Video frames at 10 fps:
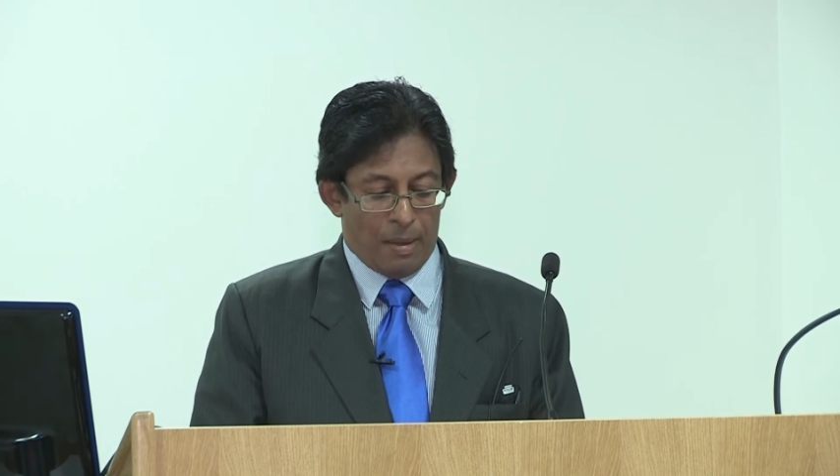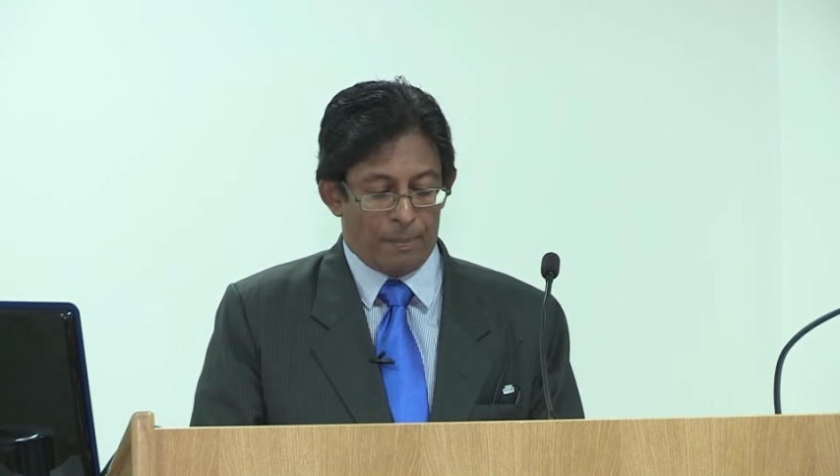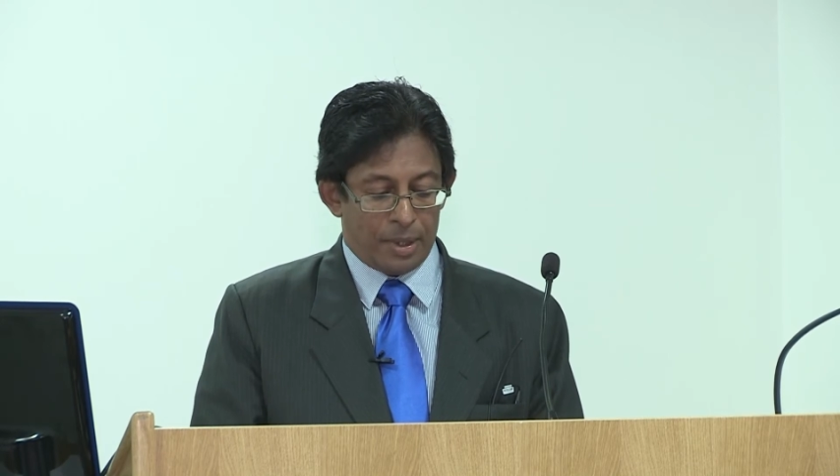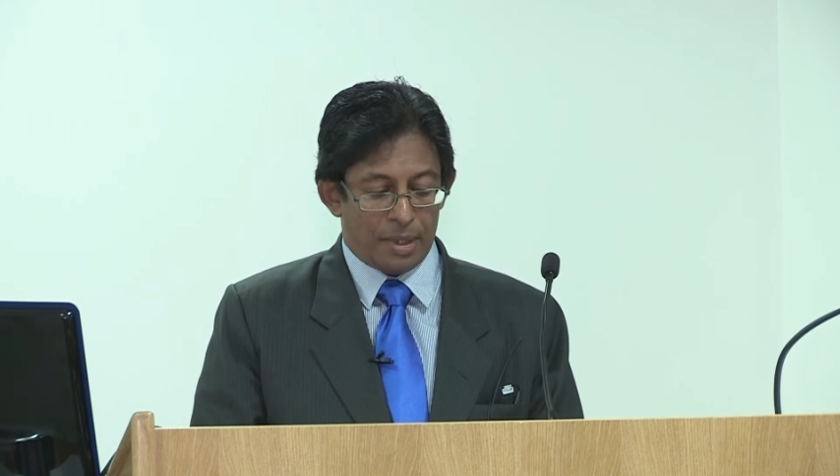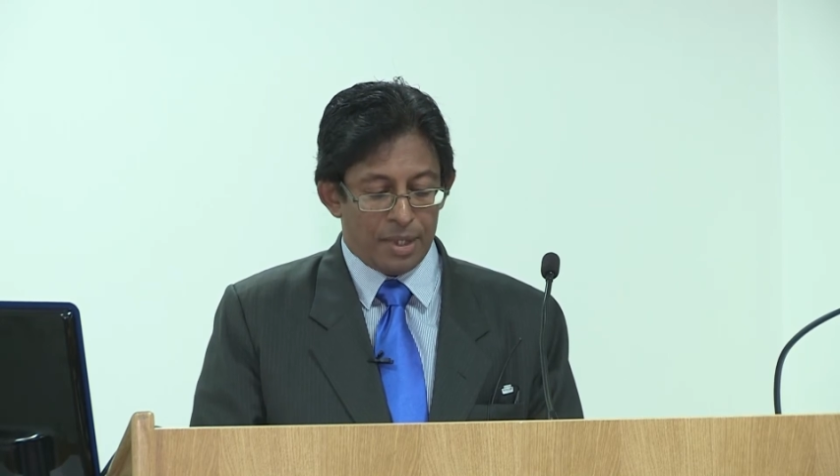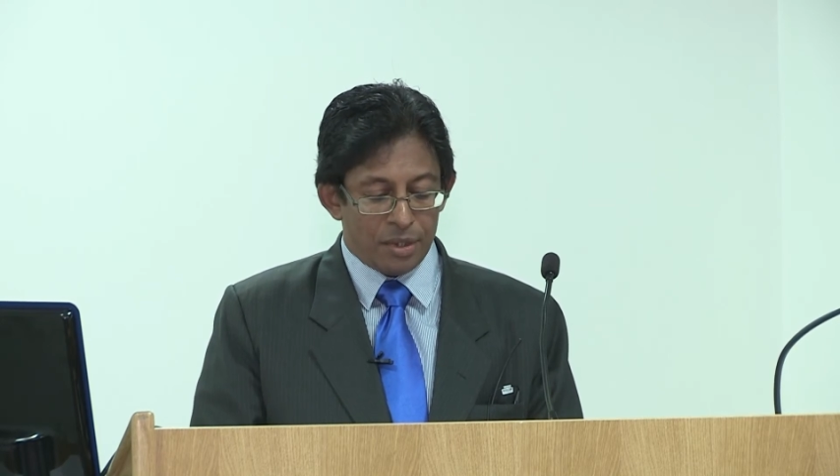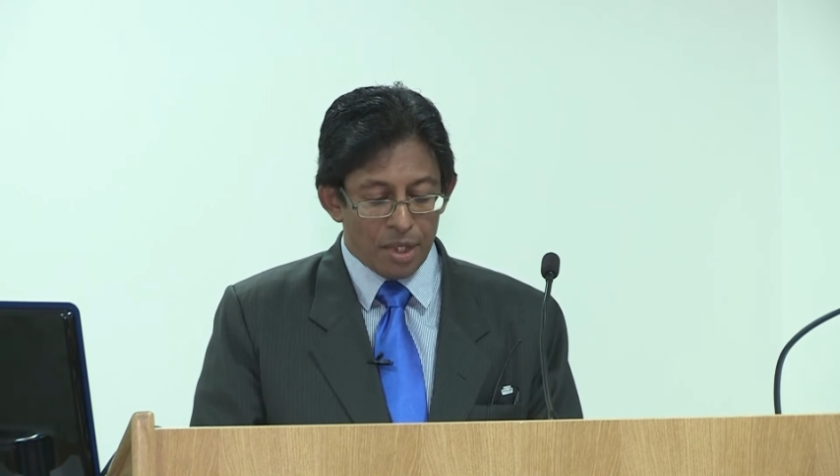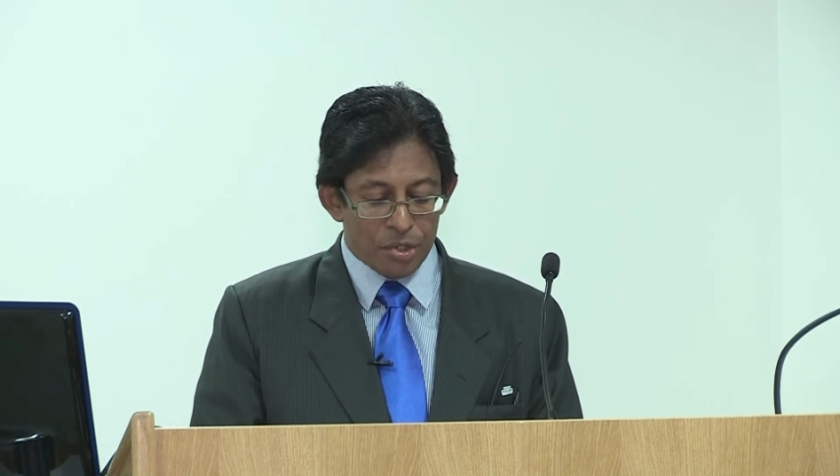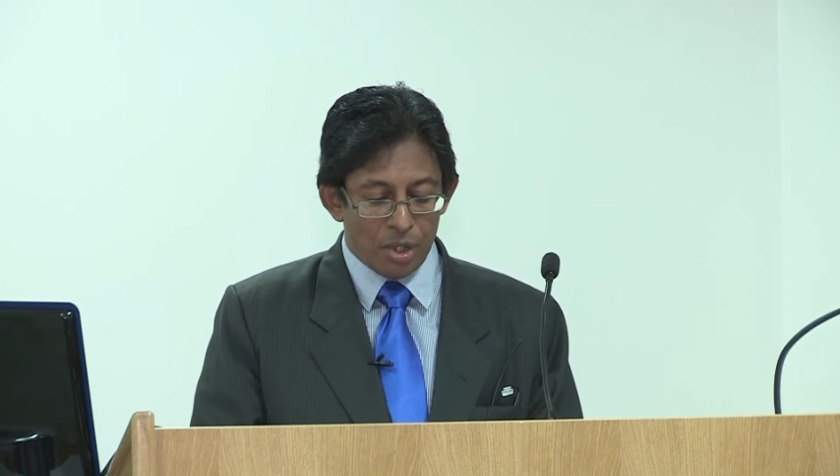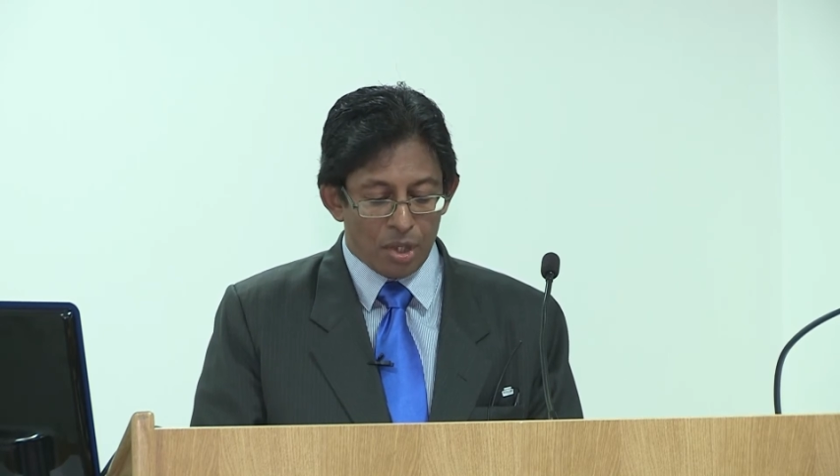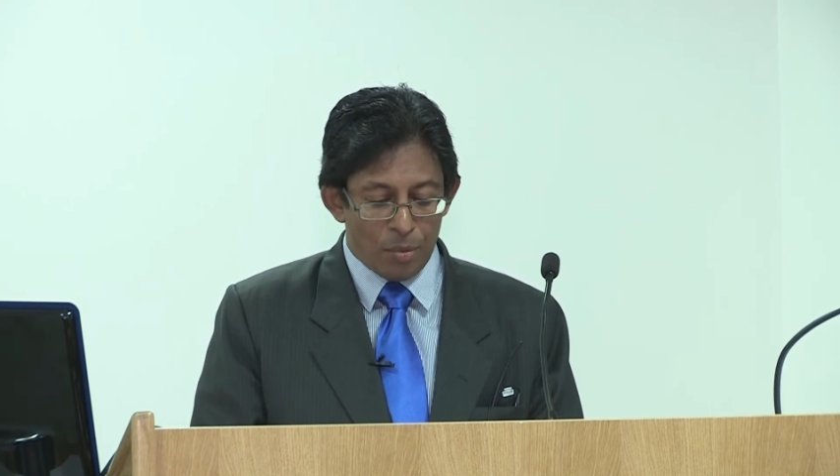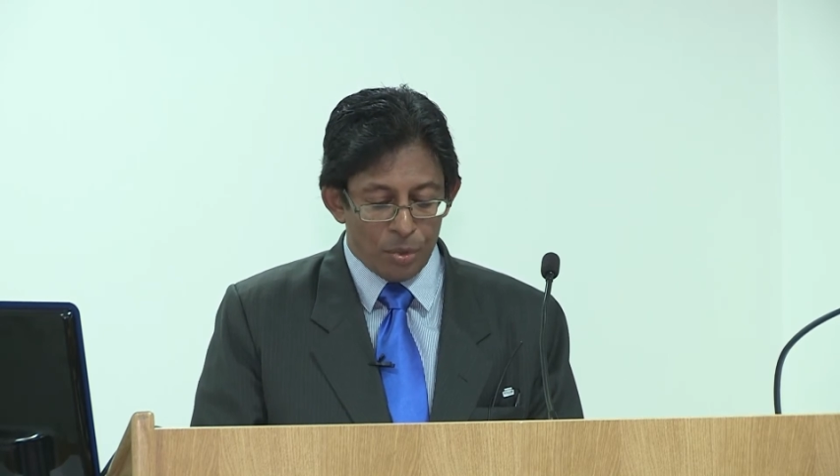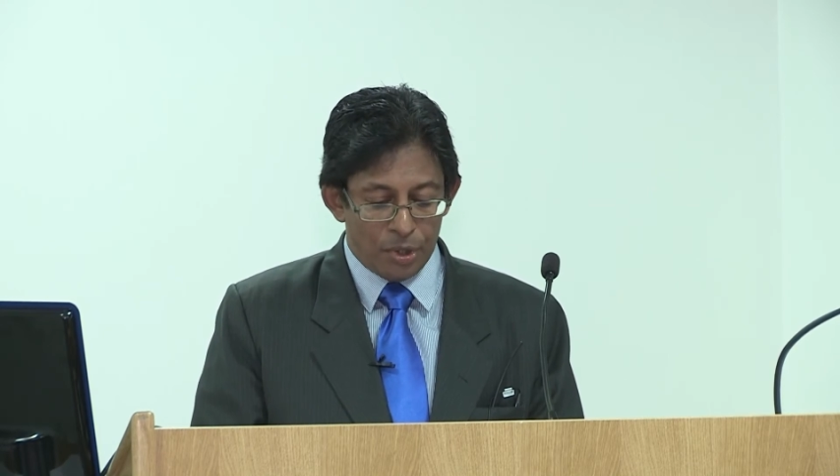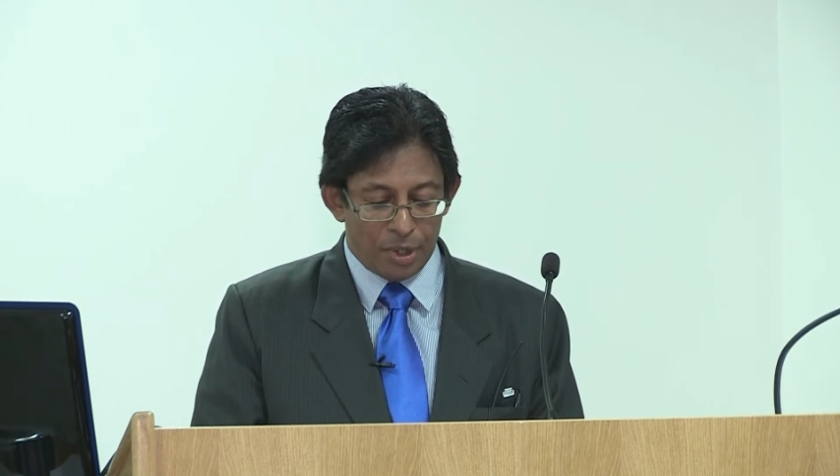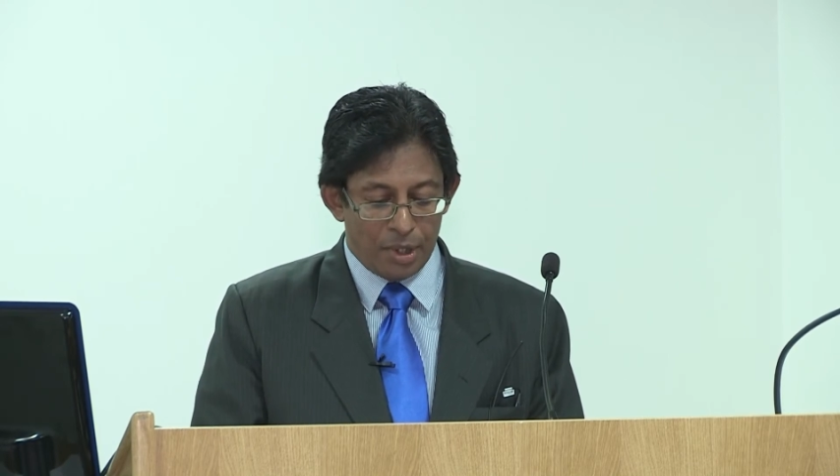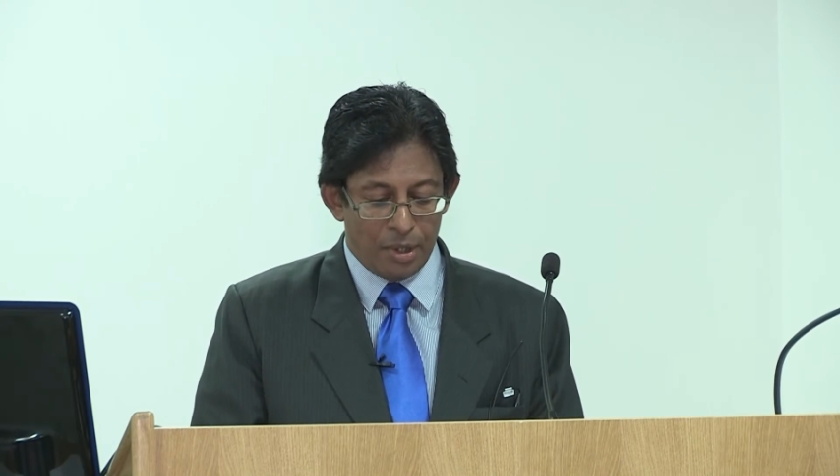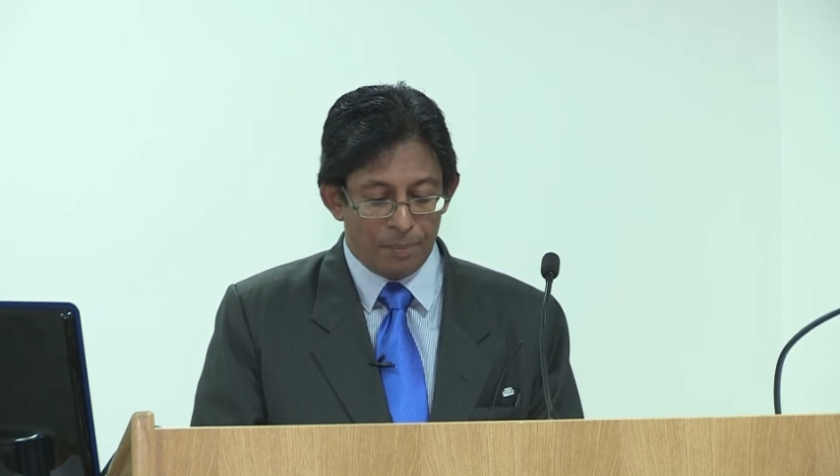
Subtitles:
But the international community